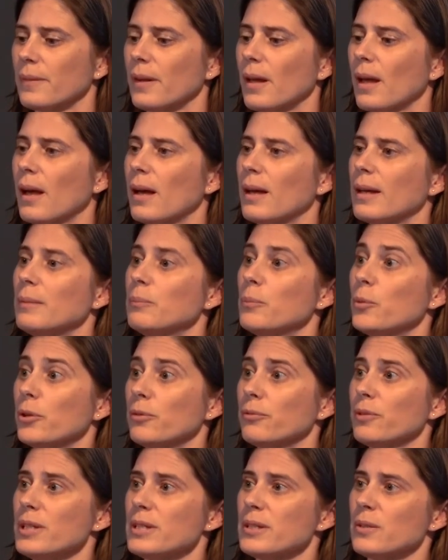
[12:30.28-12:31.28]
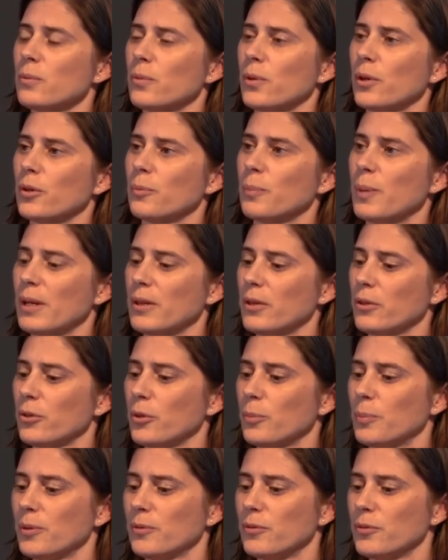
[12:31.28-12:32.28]
Uh, in more recent work by the
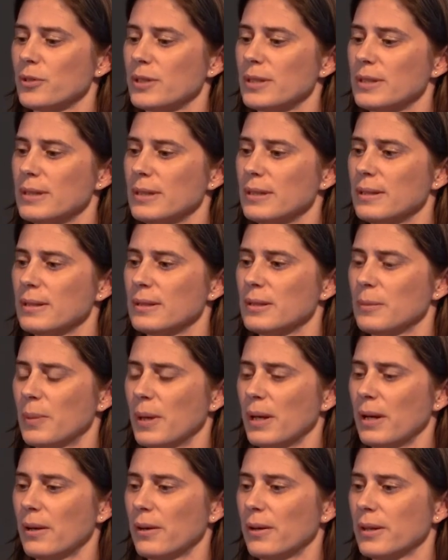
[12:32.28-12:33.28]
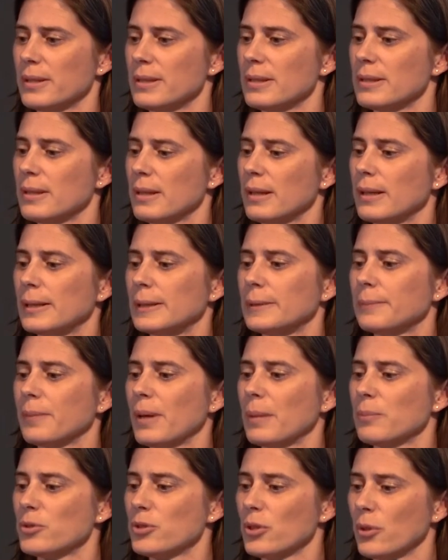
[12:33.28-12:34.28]
group of Christina De Paris, um,
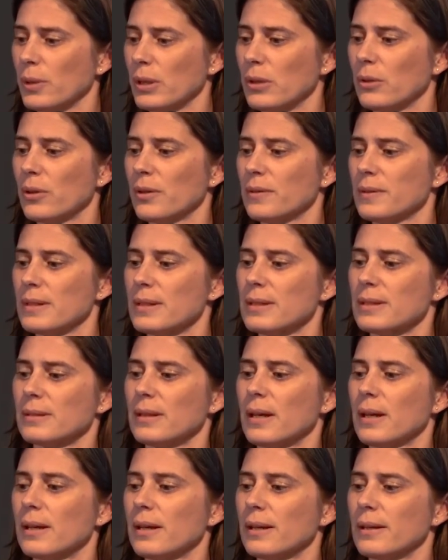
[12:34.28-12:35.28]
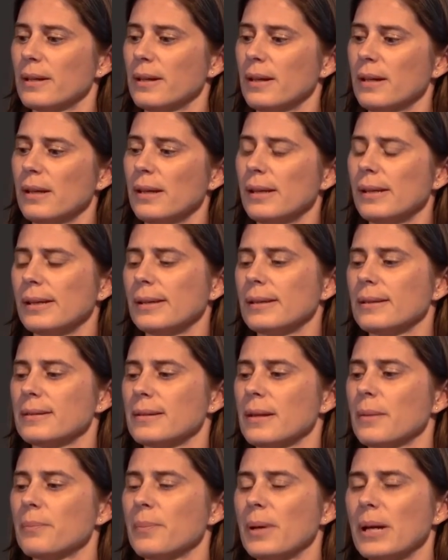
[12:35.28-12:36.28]
I'm showing here on this slide
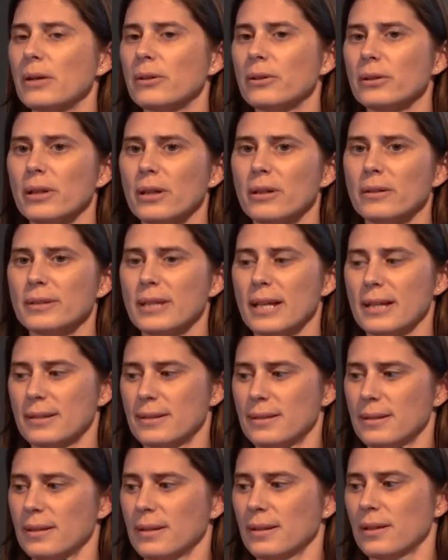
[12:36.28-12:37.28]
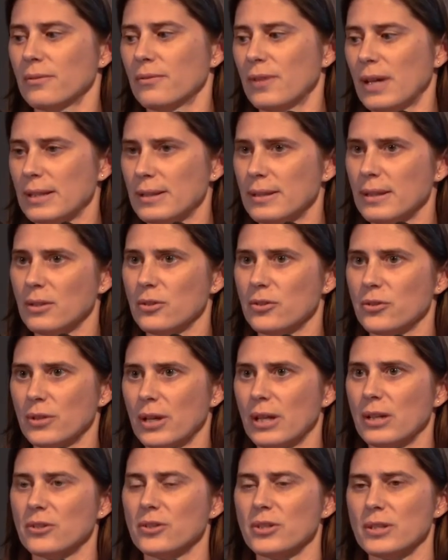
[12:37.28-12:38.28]
some parallel testing of vaccine
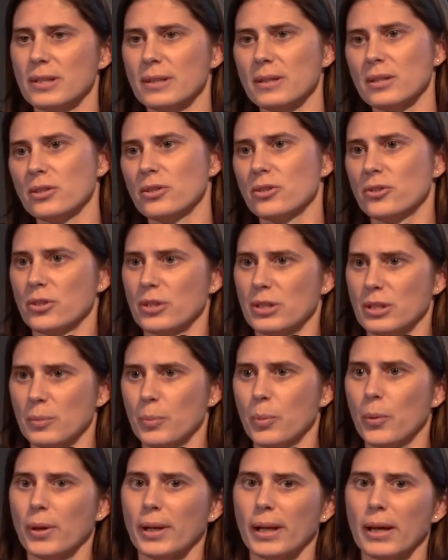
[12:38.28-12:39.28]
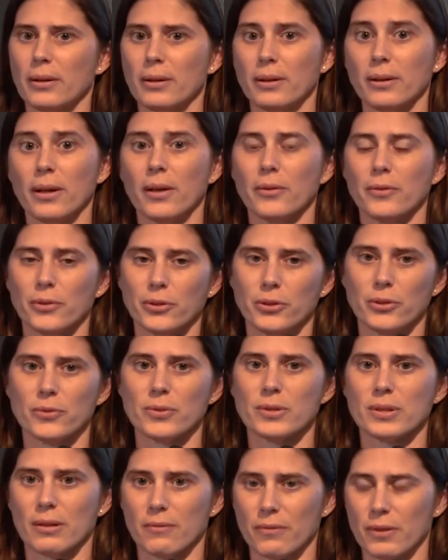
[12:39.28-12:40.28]
strategies. And this is just to point out another
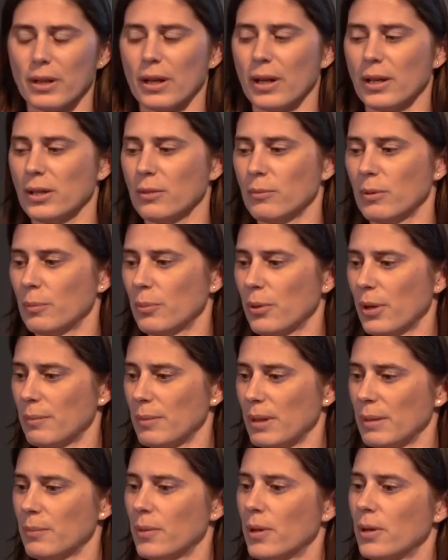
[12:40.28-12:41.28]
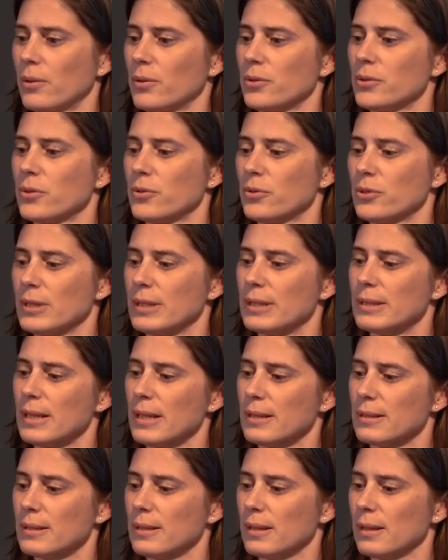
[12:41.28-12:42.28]
use of the non-human primate model. So she's
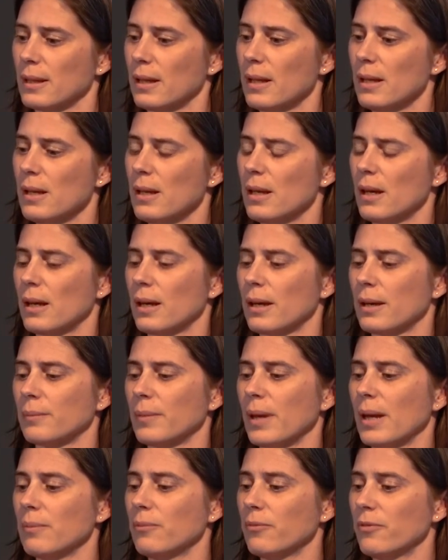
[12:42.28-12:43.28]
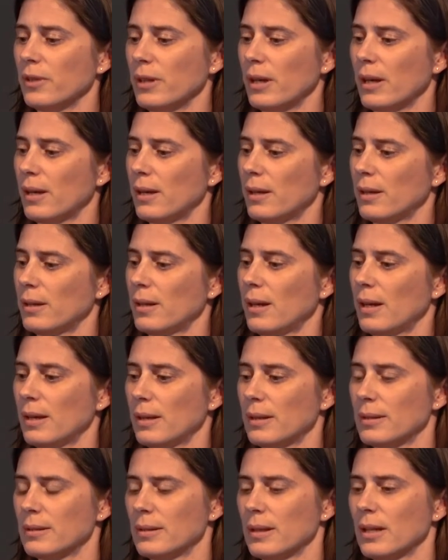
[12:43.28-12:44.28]
testing um, M V A
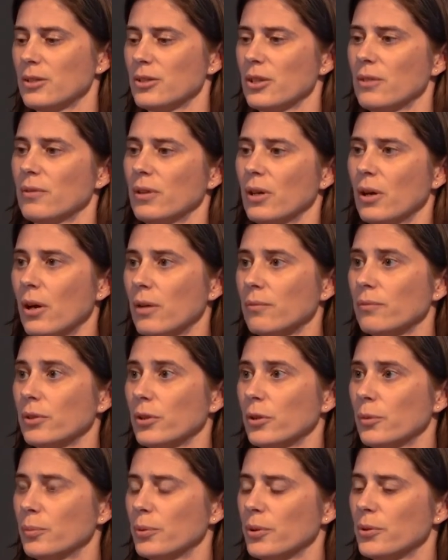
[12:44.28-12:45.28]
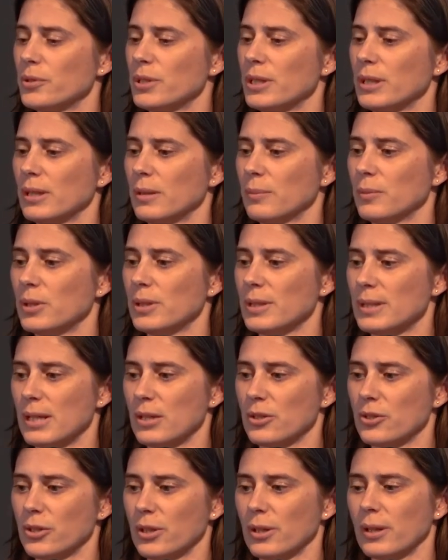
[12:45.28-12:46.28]
and H I V envelope protein
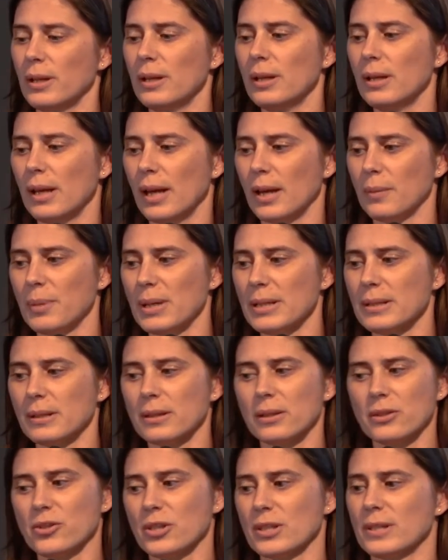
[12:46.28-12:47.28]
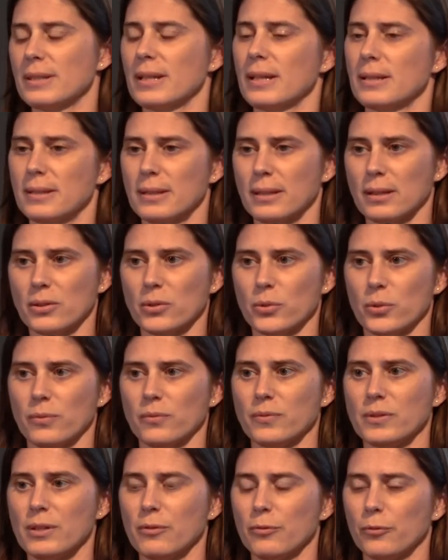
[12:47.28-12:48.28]
immunization, and basically just testing sort
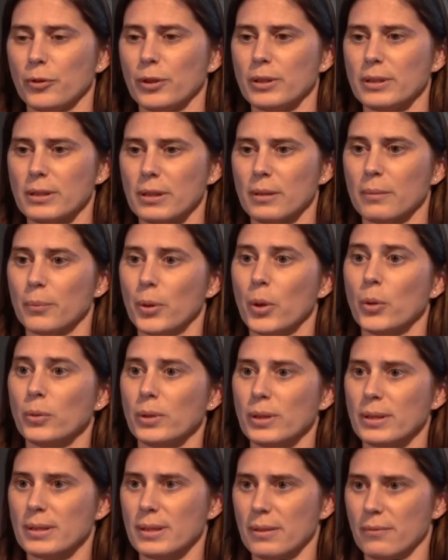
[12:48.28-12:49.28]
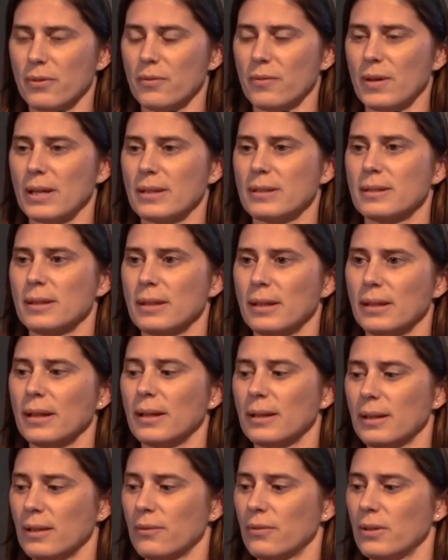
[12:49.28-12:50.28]
of different components of the vaccine
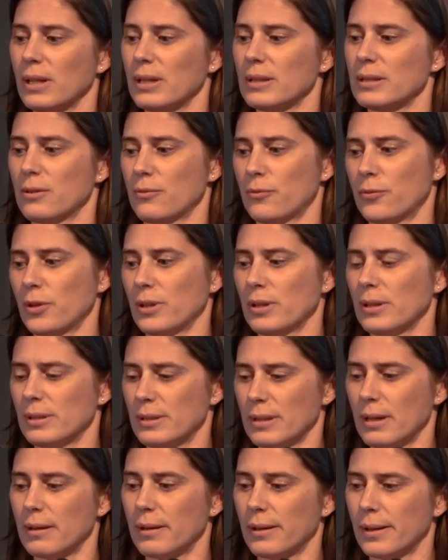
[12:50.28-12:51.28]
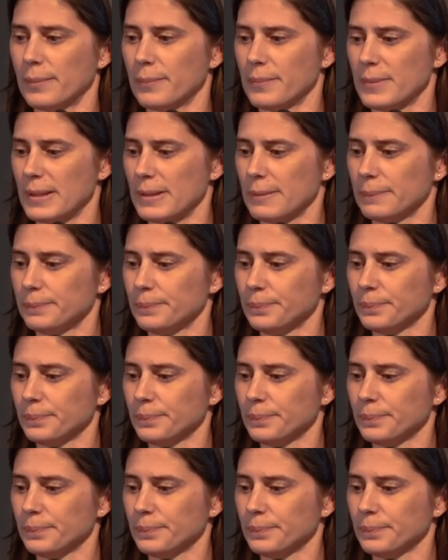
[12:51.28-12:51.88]
and given at different times.